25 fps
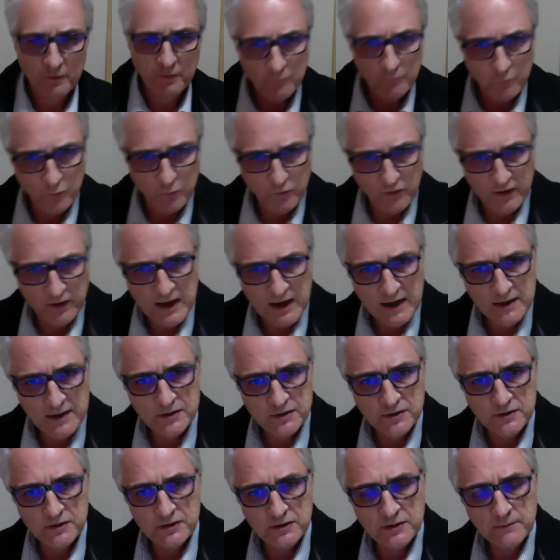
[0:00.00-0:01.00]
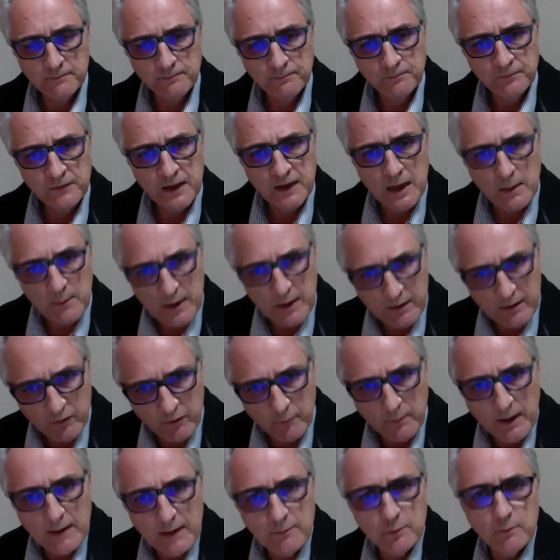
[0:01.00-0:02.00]
where the cases come out of a
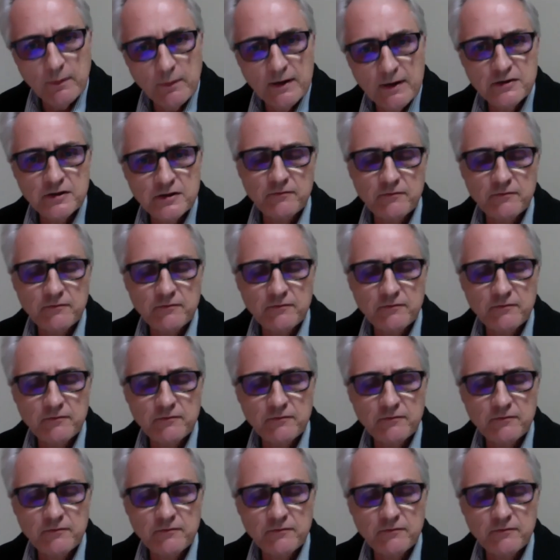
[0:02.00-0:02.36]
paper-based